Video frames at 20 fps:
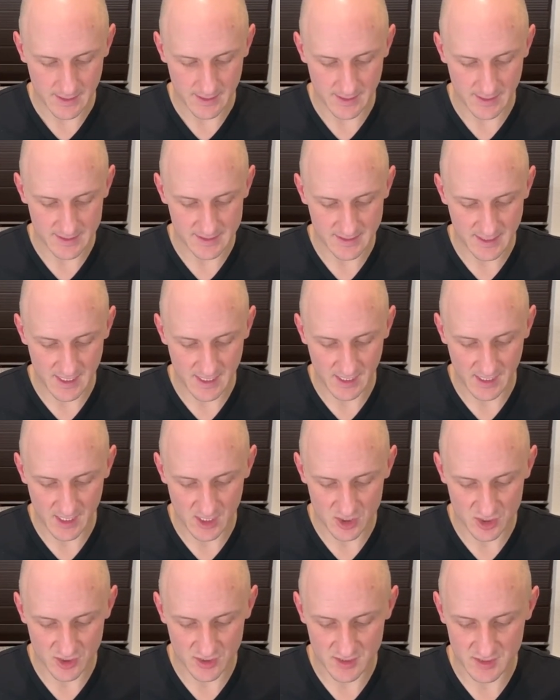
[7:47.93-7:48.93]
And it's saying
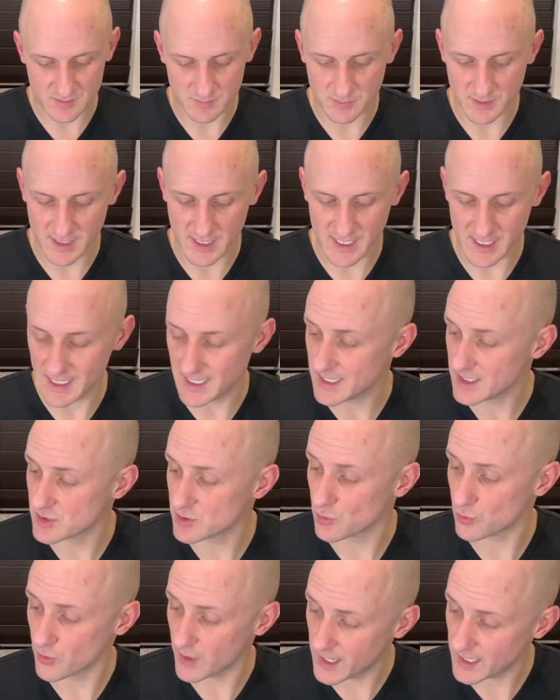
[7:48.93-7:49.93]
kitchen display
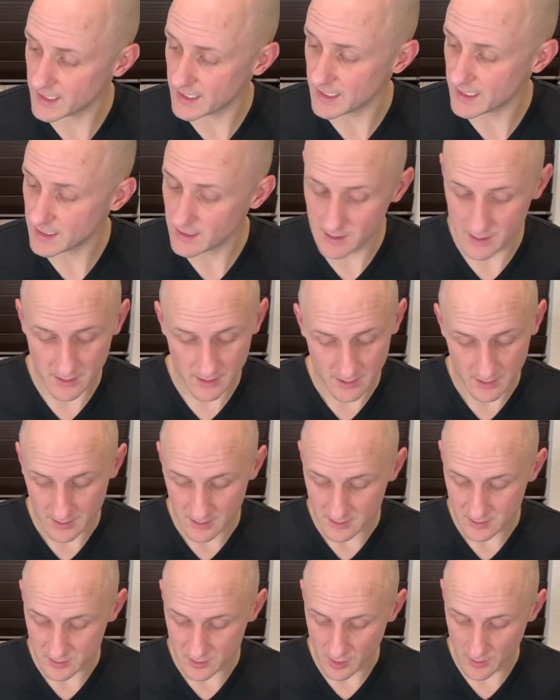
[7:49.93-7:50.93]
is ready.
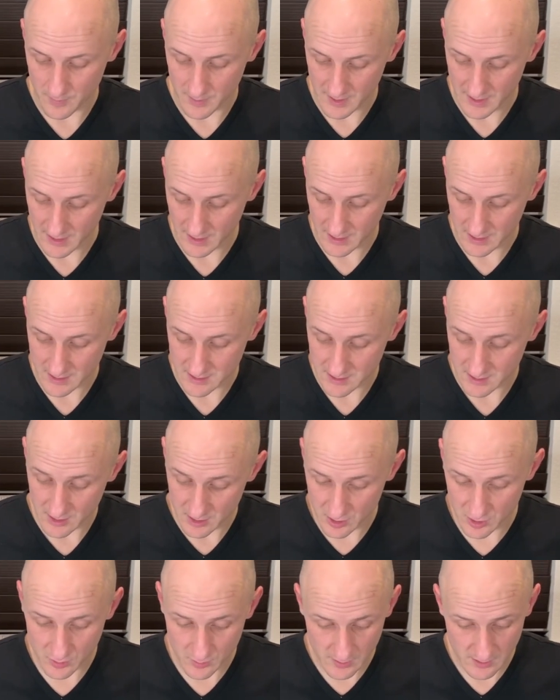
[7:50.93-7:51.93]
So I'm gonna hit
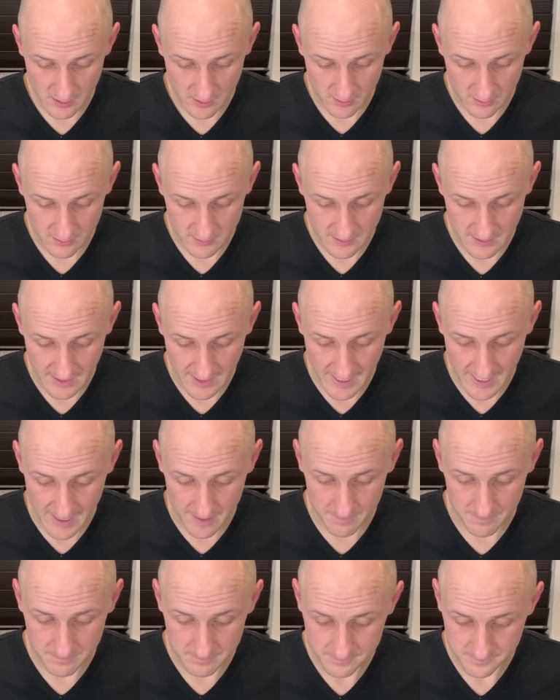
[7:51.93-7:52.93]
continue here on the
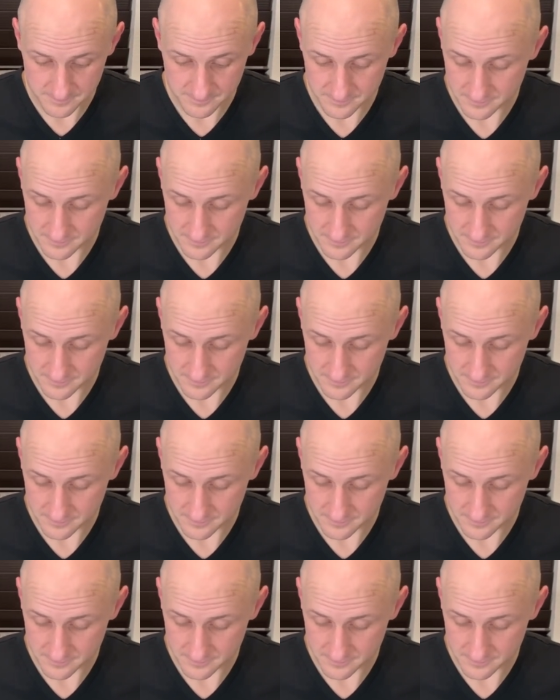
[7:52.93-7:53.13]
app.